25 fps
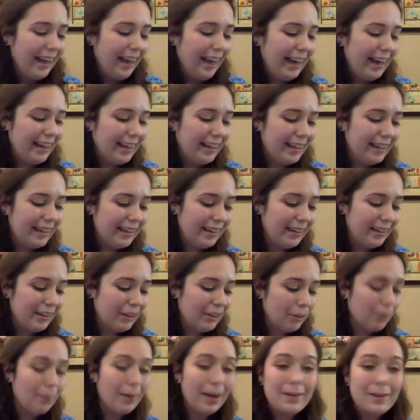And
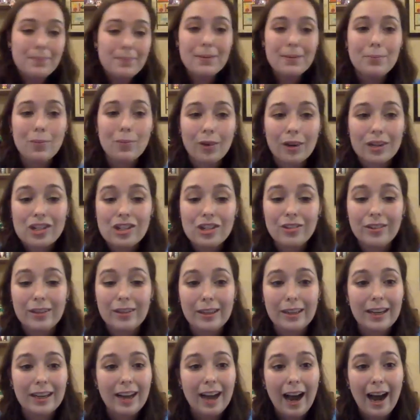there might be more to
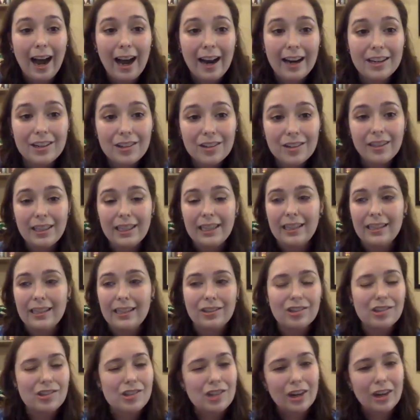it.
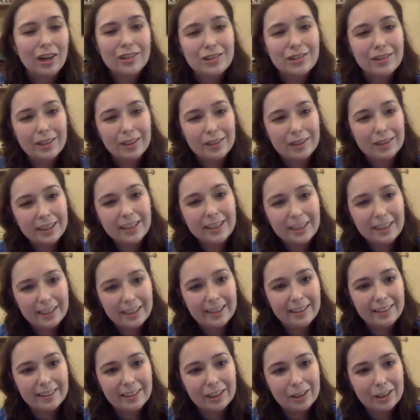It's just hard to
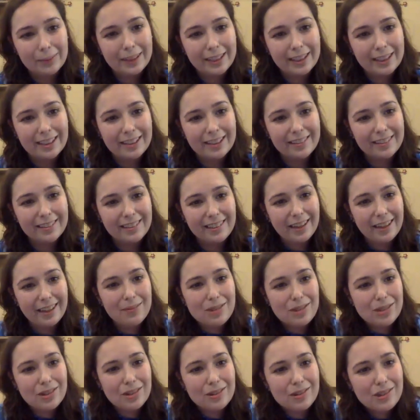articulate a little bit. I'm
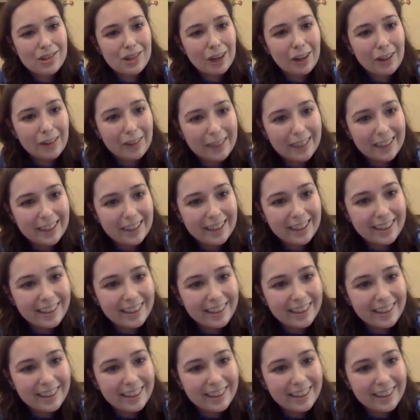so sorry.